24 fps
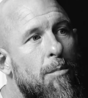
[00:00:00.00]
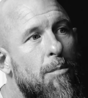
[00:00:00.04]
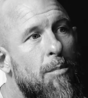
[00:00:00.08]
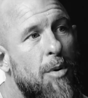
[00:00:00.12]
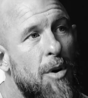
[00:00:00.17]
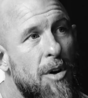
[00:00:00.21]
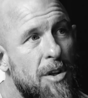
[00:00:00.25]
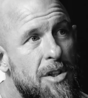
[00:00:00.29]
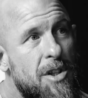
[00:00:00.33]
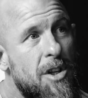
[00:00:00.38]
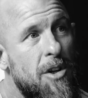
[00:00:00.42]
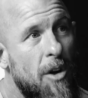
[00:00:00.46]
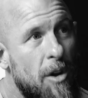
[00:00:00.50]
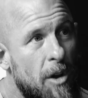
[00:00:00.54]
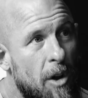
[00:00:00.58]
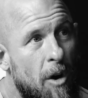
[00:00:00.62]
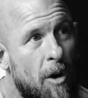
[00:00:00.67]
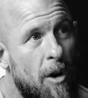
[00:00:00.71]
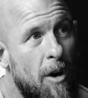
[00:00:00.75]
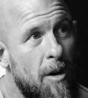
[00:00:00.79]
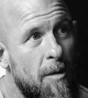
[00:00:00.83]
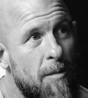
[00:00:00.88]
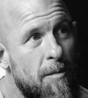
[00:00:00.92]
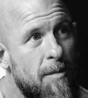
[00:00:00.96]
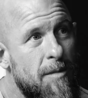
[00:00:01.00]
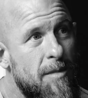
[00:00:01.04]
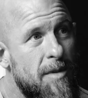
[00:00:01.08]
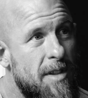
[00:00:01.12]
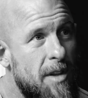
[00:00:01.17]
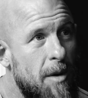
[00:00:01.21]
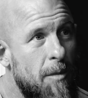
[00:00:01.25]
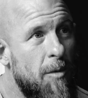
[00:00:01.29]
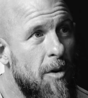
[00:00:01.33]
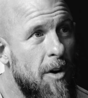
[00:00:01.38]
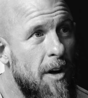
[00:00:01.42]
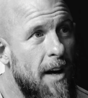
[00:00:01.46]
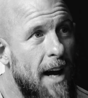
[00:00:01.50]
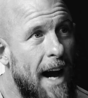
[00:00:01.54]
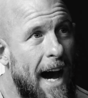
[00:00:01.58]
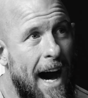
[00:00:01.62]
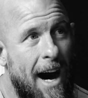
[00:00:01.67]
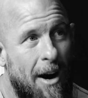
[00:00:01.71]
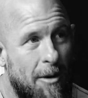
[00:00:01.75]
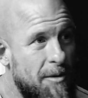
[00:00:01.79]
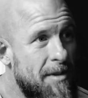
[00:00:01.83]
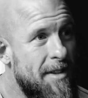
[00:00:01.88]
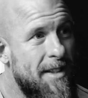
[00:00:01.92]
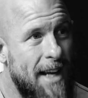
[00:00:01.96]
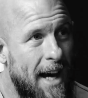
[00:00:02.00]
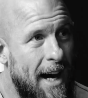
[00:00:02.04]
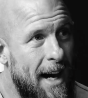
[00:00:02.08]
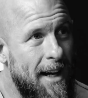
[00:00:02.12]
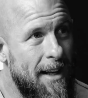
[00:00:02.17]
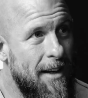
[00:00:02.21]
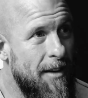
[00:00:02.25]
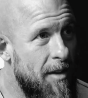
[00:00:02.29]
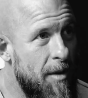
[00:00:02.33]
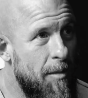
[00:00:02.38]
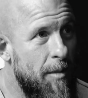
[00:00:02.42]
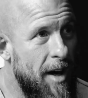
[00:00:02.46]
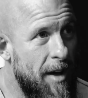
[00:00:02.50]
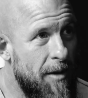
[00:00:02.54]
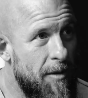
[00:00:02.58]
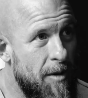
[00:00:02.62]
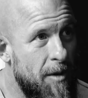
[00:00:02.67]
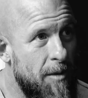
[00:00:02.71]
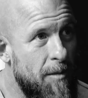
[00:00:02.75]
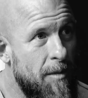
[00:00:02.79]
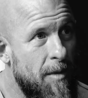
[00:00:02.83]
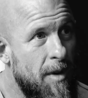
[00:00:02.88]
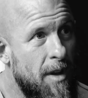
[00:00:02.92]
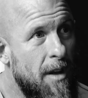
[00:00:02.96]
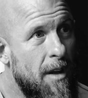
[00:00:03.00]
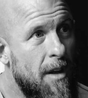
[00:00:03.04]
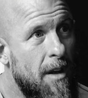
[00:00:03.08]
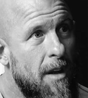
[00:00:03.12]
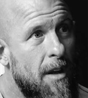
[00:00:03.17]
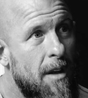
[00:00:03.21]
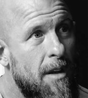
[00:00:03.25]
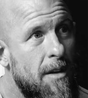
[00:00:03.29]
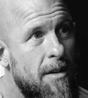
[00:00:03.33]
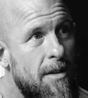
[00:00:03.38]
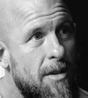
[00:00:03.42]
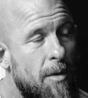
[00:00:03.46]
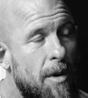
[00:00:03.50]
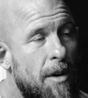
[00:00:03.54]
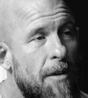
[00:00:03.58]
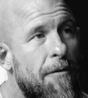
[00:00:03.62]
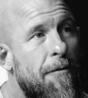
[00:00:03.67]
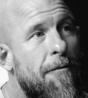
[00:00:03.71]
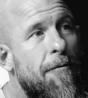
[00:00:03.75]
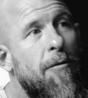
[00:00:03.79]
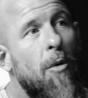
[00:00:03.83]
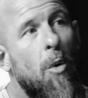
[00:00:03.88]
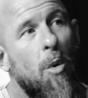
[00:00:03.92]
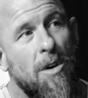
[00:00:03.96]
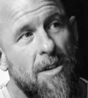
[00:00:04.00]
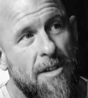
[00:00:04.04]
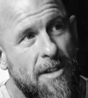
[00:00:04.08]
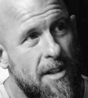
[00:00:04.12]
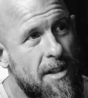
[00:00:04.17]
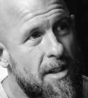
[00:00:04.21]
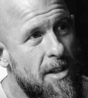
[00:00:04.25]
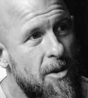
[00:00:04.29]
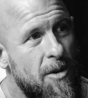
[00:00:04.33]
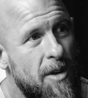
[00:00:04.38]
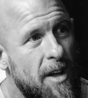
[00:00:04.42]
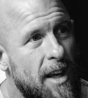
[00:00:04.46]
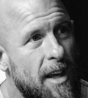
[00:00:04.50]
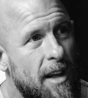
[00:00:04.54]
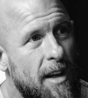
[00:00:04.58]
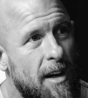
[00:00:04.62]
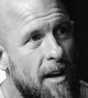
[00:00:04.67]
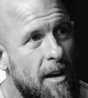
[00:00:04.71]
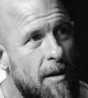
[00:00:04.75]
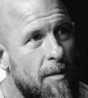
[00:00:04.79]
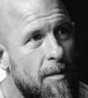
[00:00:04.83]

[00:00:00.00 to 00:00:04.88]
put your alarm somewhere outside of the bedroom. So it forces you to get up.